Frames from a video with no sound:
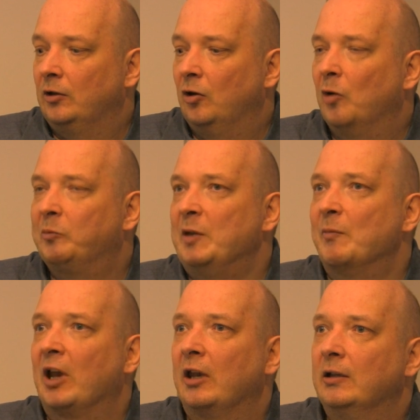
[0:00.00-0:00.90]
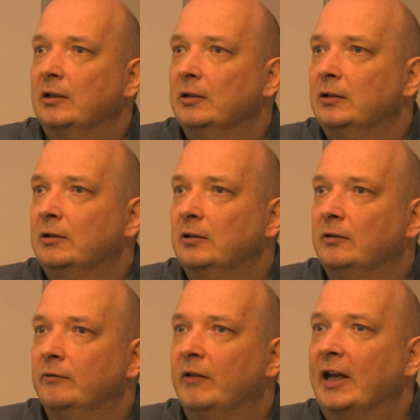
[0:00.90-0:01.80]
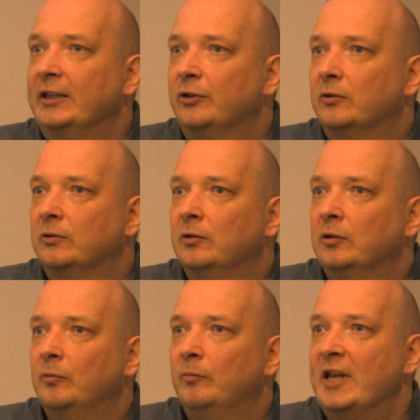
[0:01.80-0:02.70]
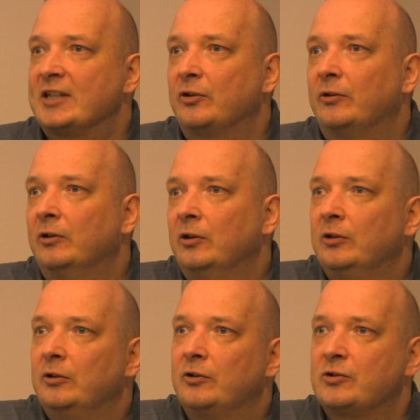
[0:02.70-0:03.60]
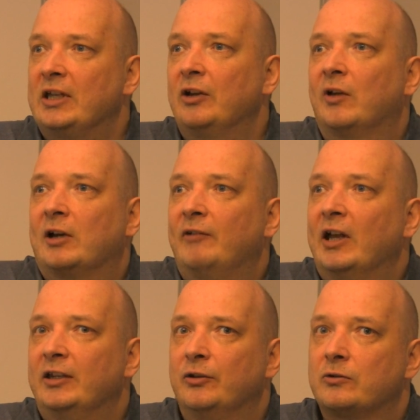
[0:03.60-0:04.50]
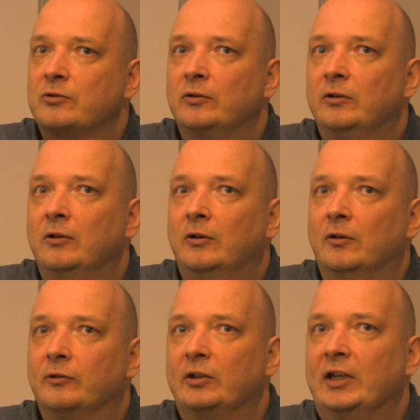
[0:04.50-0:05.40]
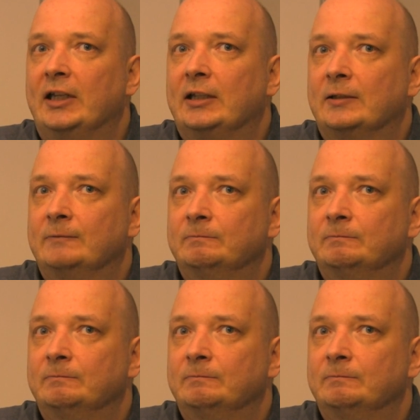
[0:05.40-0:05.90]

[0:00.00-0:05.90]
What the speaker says: optimal value based on the singular values of the data.